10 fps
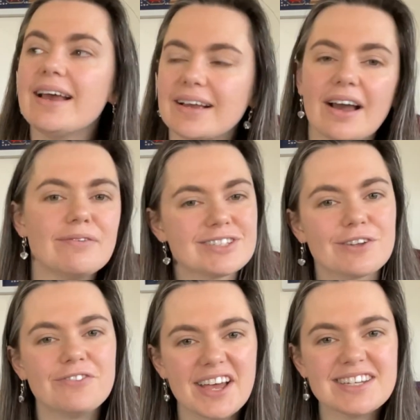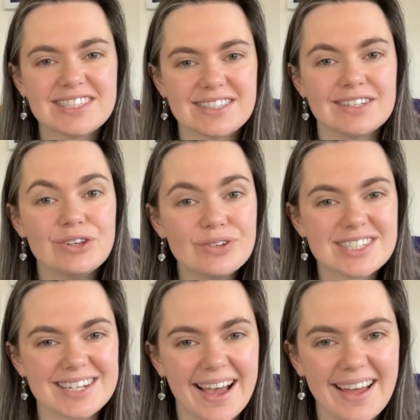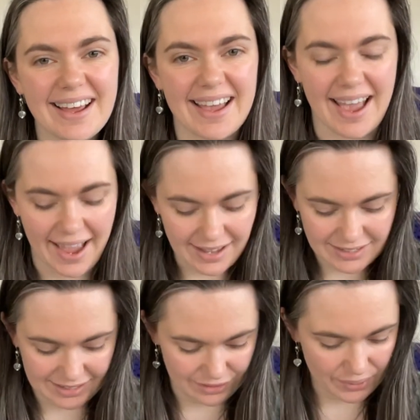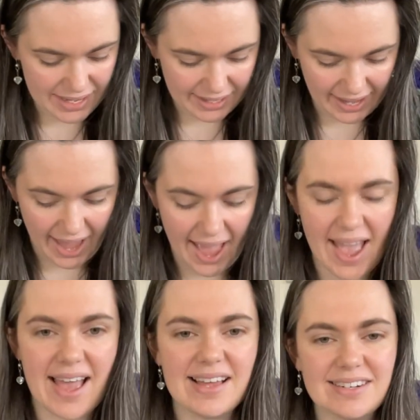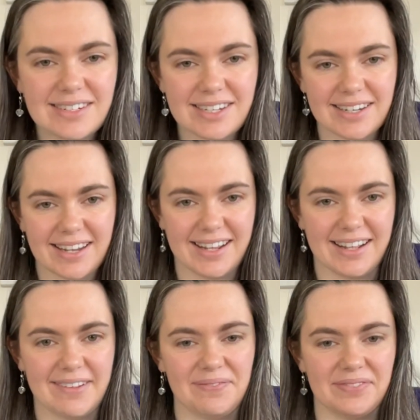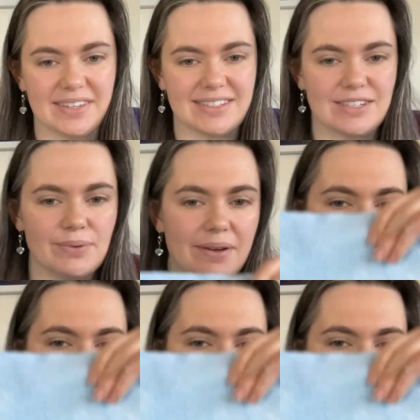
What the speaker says: kind of was the first new start I had in the week, and this is where we